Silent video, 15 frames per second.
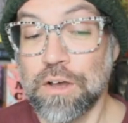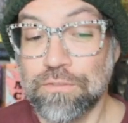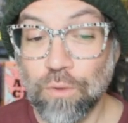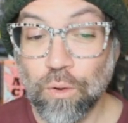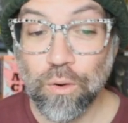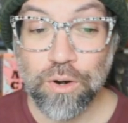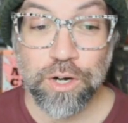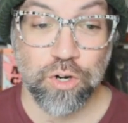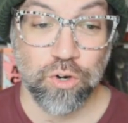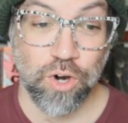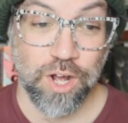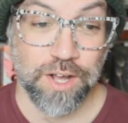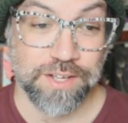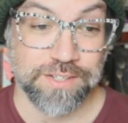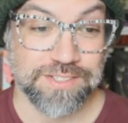4
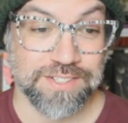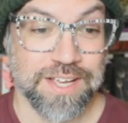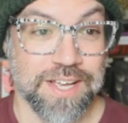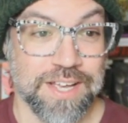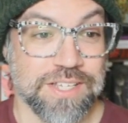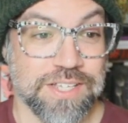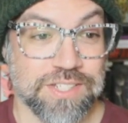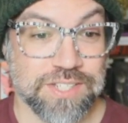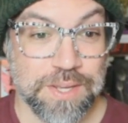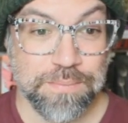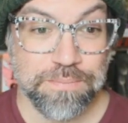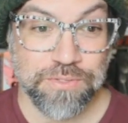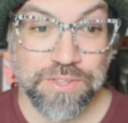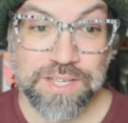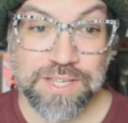across.
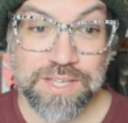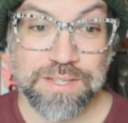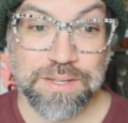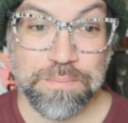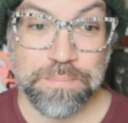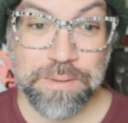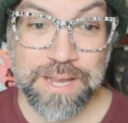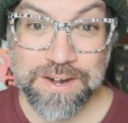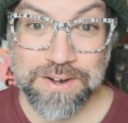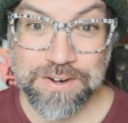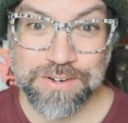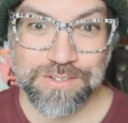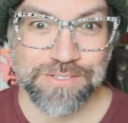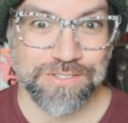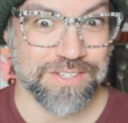Something the
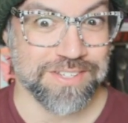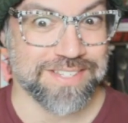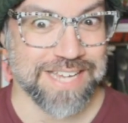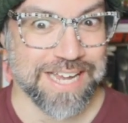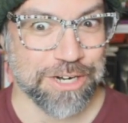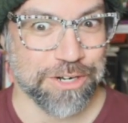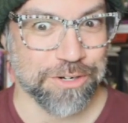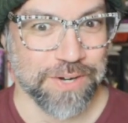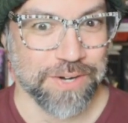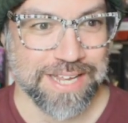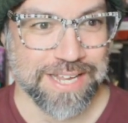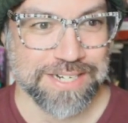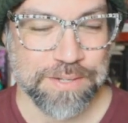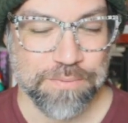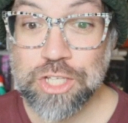bears
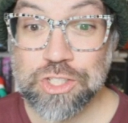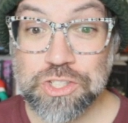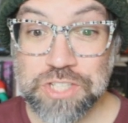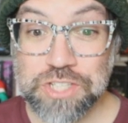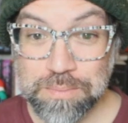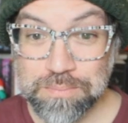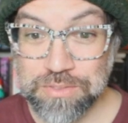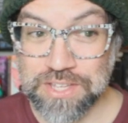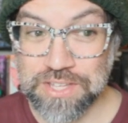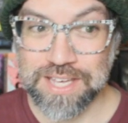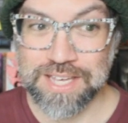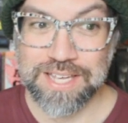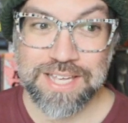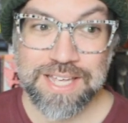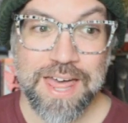decorate.
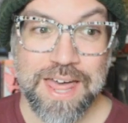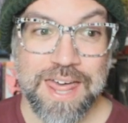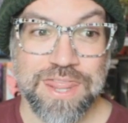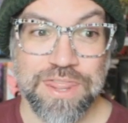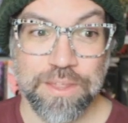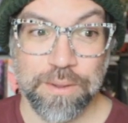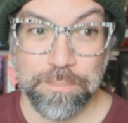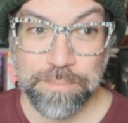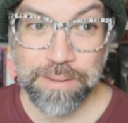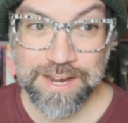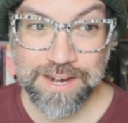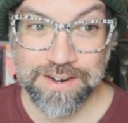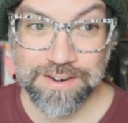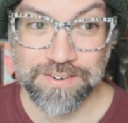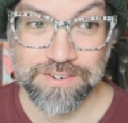Something the
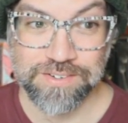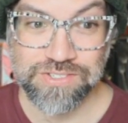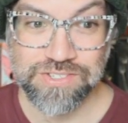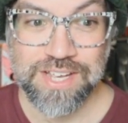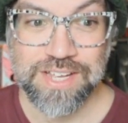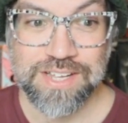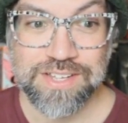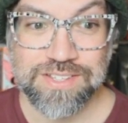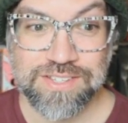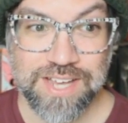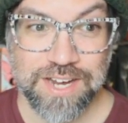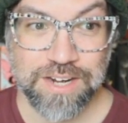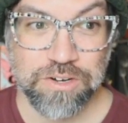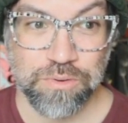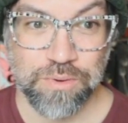bears
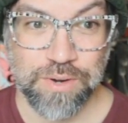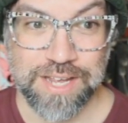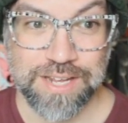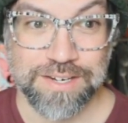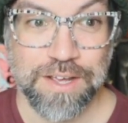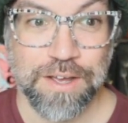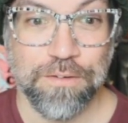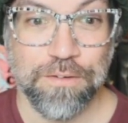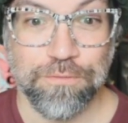decorate.